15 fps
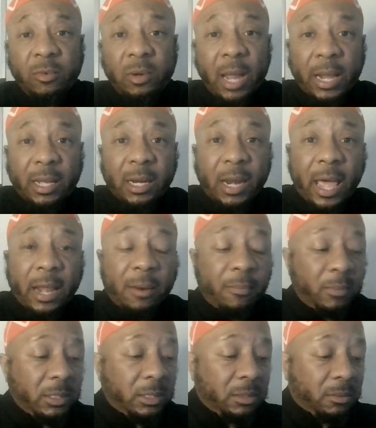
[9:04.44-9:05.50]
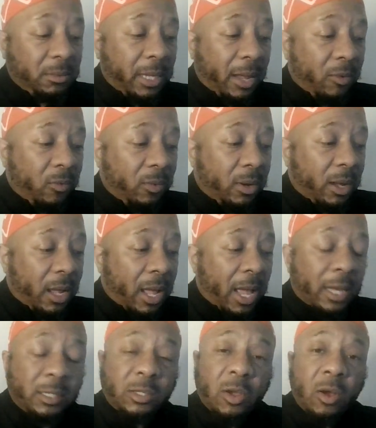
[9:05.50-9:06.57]
like a lot of Muslims that
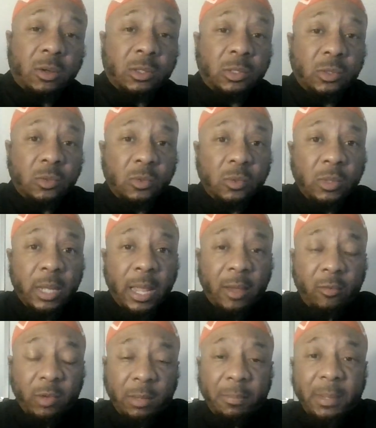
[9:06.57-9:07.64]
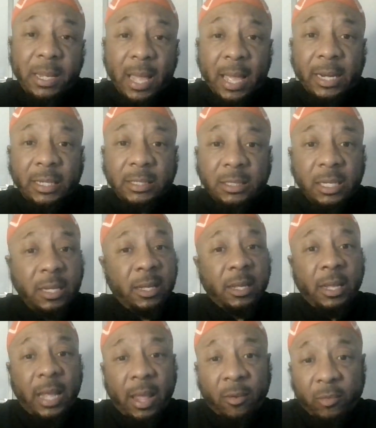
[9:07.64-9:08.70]
I talk to, and we be honest,
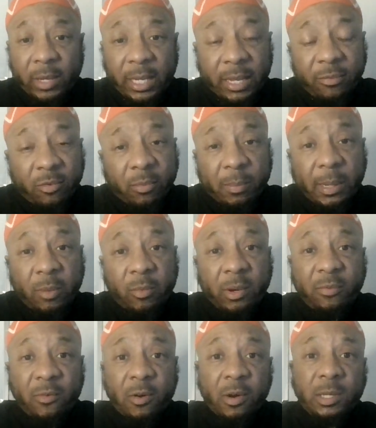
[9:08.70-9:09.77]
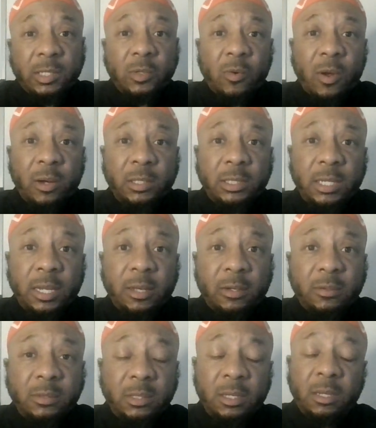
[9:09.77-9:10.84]
and we even be referring to
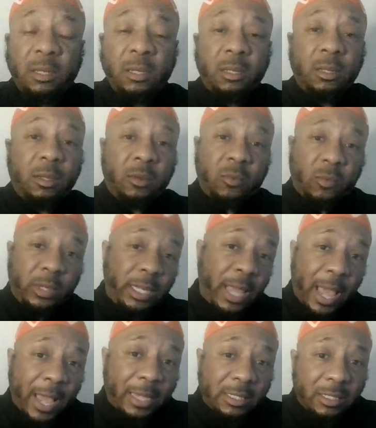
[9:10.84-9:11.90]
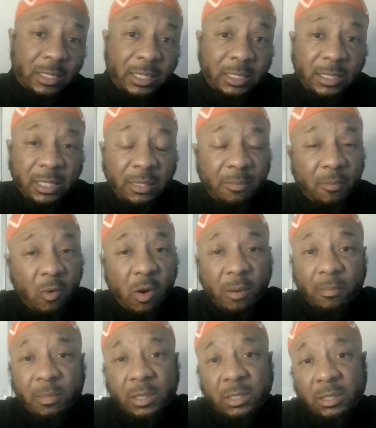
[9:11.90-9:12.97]
ourselves, we actually see more
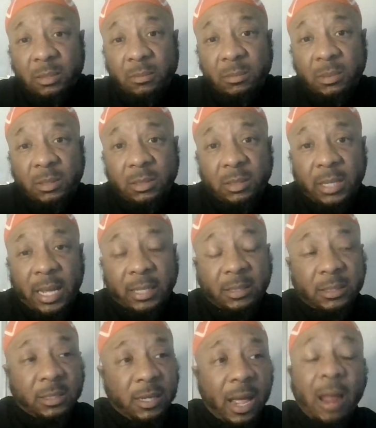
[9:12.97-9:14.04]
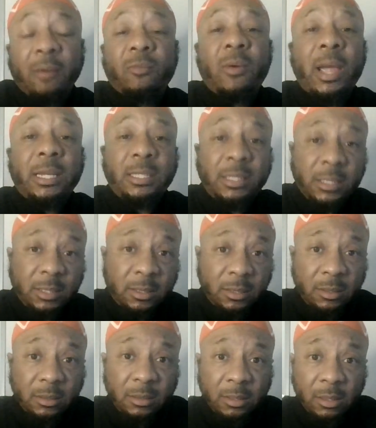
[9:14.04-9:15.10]
Muslims that's not righteous
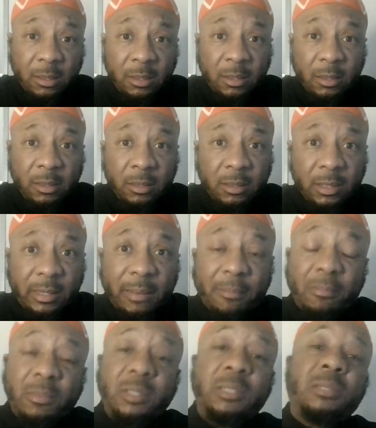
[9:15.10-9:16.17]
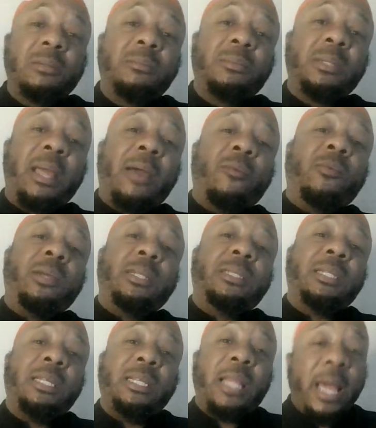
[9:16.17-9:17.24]
than Muslims that we
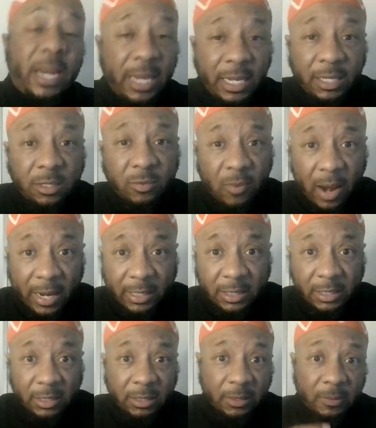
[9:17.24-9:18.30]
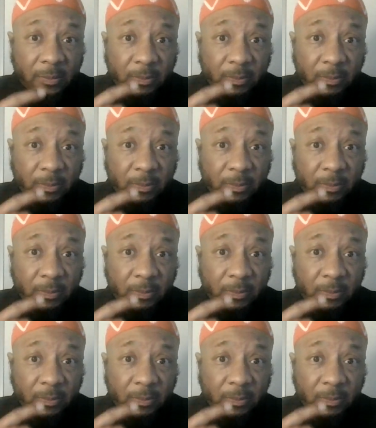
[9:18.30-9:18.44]
see that is righteous.